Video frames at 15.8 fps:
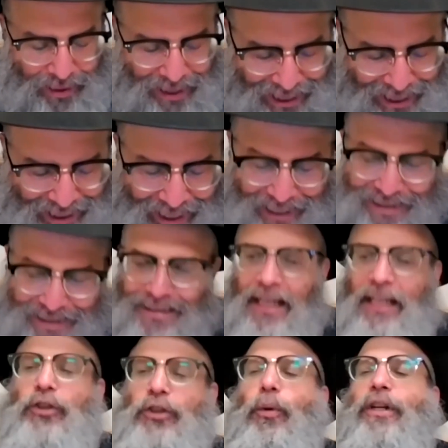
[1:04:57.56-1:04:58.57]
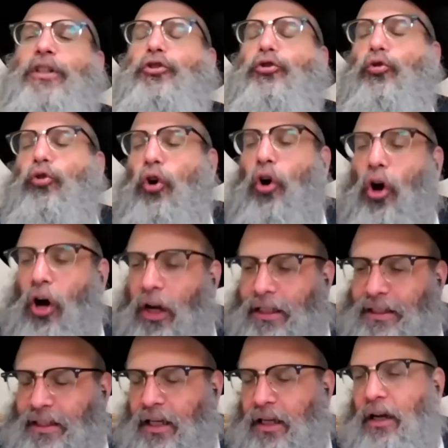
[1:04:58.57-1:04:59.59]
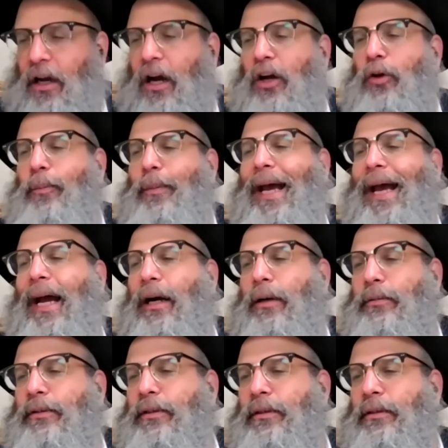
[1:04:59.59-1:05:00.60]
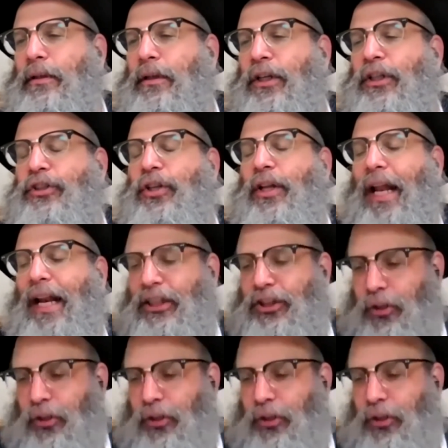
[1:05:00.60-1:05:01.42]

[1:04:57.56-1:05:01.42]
chesed is what draws the chachma out, so that it